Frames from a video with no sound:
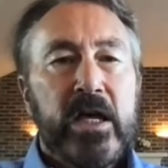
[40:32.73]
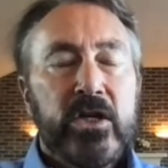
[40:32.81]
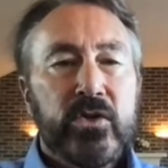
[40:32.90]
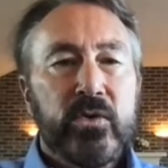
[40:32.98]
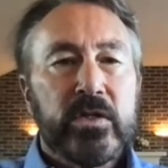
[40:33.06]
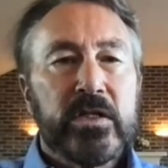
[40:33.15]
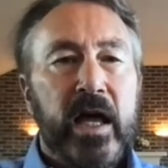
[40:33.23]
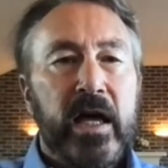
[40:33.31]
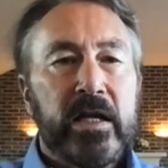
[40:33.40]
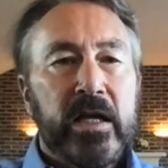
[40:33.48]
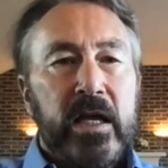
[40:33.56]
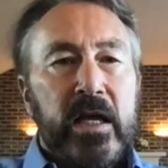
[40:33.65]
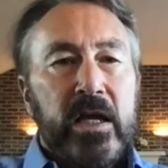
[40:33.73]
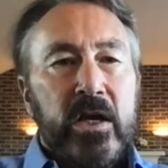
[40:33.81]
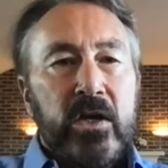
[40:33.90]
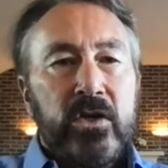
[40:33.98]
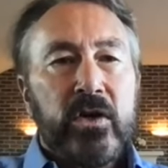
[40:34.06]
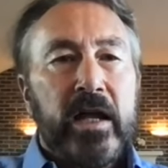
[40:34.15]
So it's not,
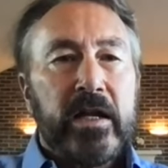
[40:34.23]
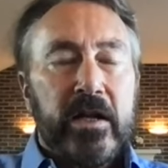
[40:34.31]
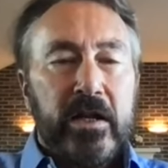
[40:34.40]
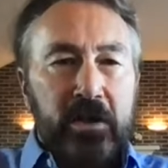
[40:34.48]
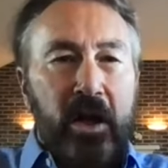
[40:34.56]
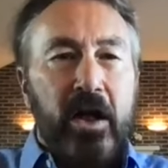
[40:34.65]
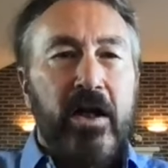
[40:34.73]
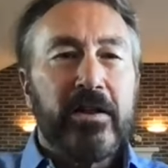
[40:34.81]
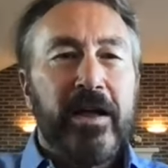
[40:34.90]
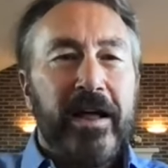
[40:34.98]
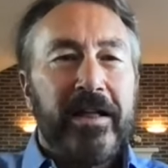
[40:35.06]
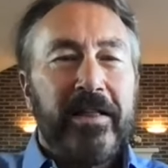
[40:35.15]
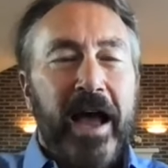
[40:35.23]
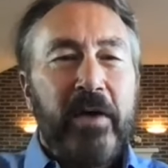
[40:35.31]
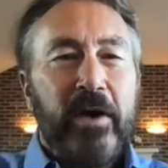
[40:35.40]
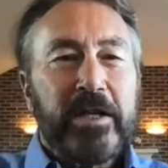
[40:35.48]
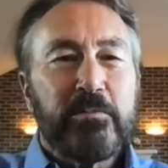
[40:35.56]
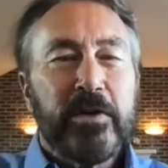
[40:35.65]
you're not in a tall
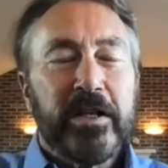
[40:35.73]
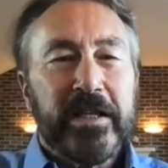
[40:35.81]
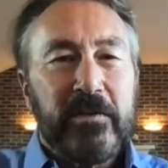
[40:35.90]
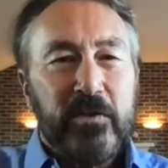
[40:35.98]
high-rise building.